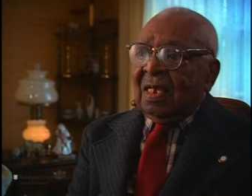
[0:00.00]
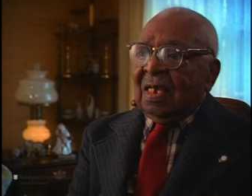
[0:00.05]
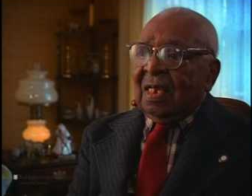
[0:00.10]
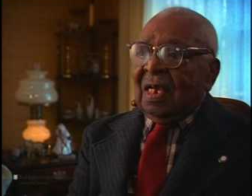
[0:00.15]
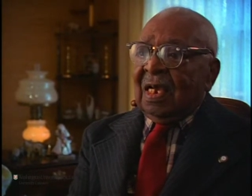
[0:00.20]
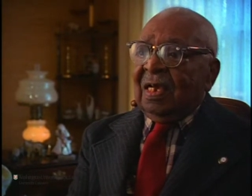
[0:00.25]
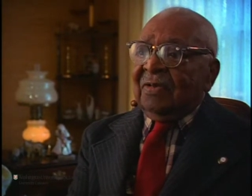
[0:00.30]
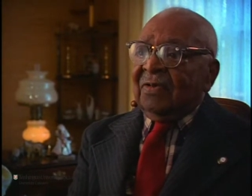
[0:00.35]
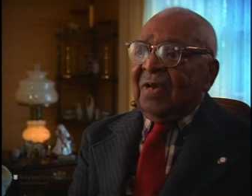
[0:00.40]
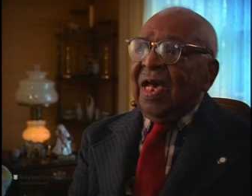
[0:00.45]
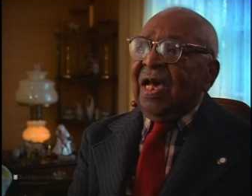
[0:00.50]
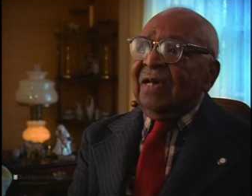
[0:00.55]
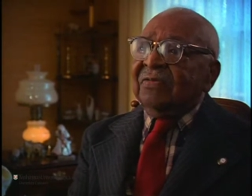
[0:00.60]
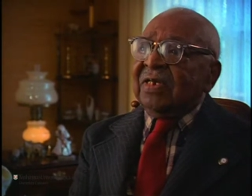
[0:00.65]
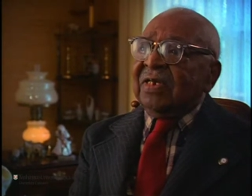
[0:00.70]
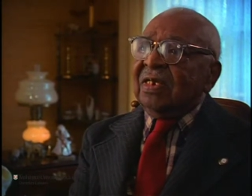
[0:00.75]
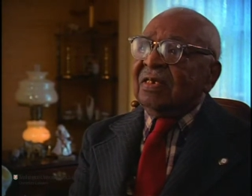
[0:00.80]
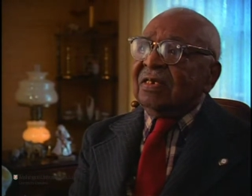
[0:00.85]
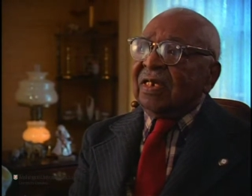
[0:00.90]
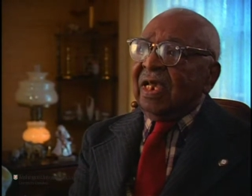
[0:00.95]
I arrived
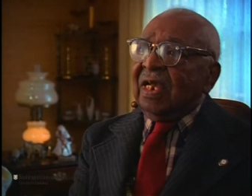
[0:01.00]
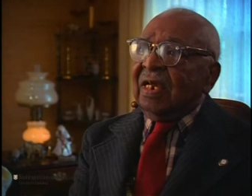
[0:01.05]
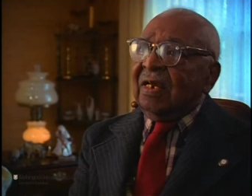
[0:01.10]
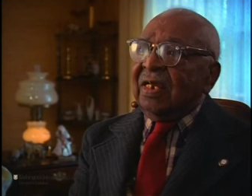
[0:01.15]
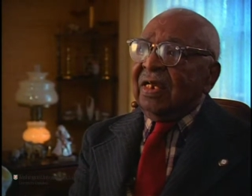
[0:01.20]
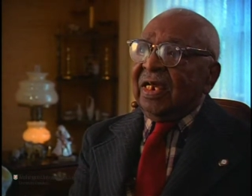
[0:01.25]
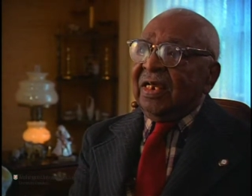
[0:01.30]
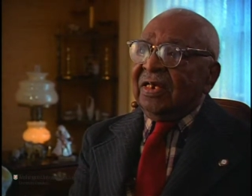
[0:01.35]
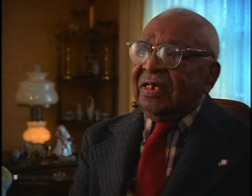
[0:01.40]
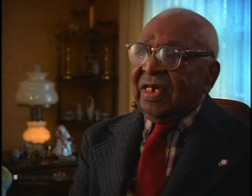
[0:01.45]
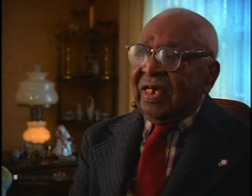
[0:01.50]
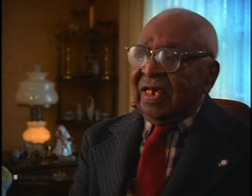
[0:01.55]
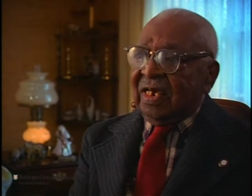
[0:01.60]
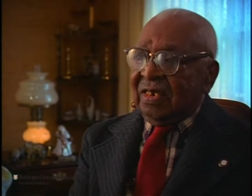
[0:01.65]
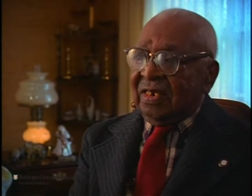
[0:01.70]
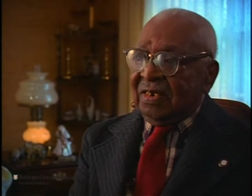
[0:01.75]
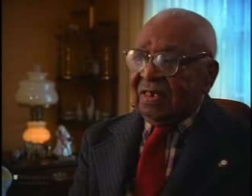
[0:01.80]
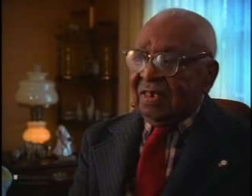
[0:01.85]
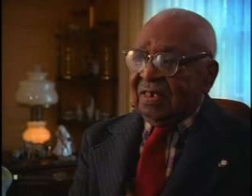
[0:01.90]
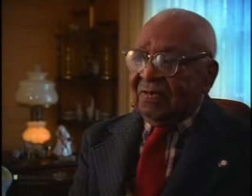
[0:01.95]
in Gary,
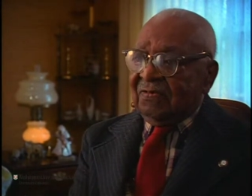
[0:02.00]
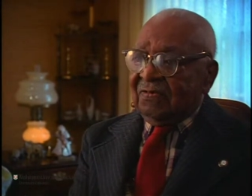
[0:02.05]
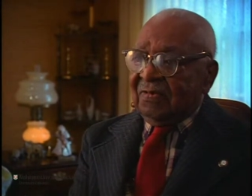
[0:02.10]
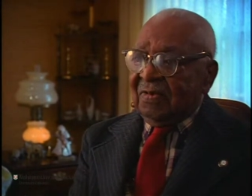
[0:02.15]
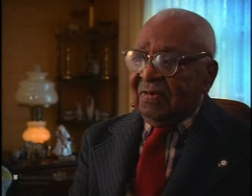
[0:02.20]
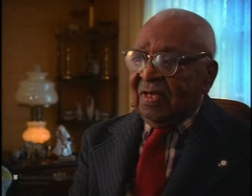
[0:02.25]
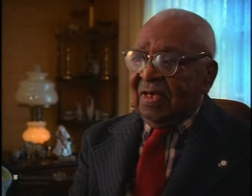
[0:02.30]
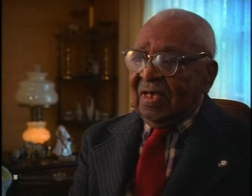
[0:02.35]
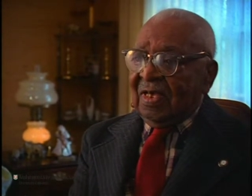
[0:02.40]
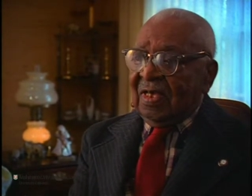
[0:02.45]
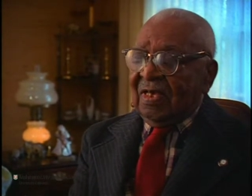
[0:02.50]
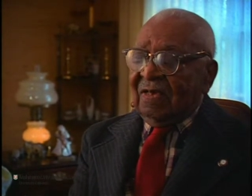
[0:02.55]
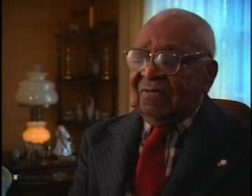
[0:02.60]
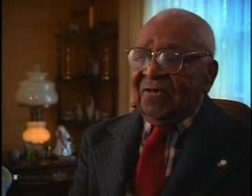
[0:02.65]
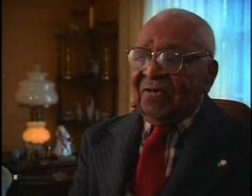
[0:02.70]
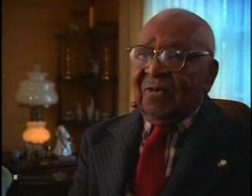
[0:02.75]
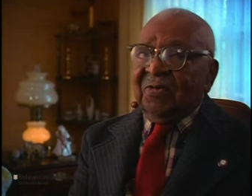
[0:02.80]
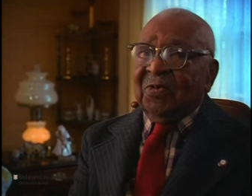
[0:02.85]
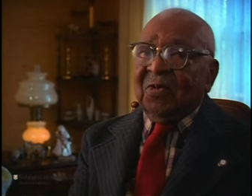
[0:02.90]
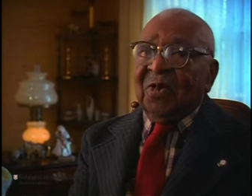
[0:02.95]
Indiana,
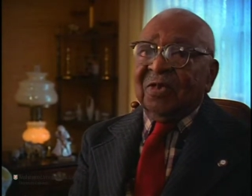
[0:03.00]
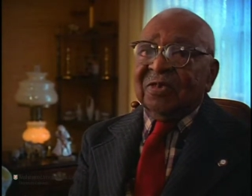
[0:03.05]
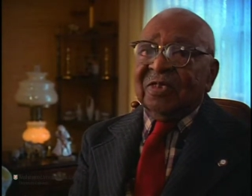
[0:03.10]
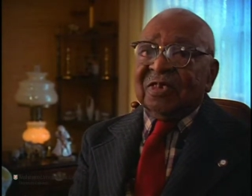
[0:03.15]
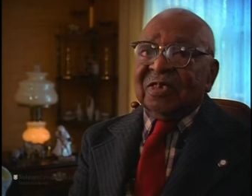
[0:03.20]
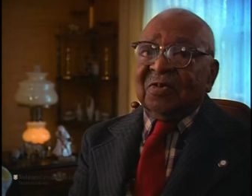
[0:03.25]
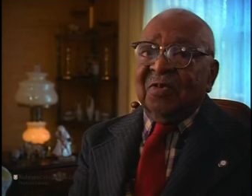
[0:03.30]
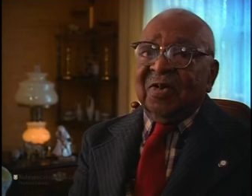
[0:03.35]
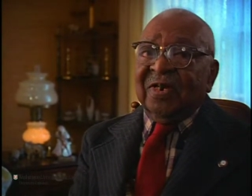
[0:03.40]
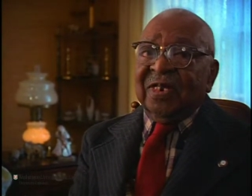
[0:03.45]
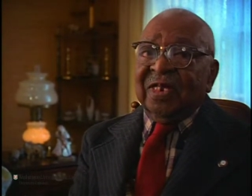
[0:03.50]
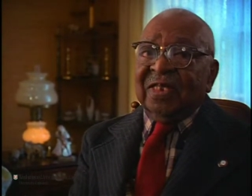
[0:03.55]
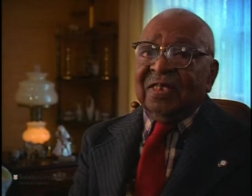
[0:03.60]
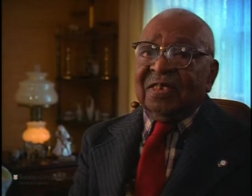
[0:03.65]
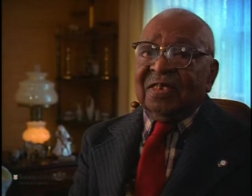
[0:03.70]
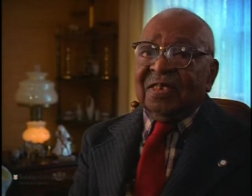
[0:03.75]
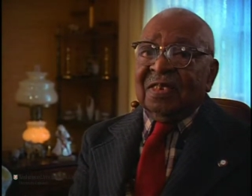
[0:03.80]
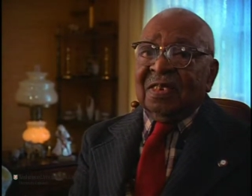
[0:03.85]
February the 20th,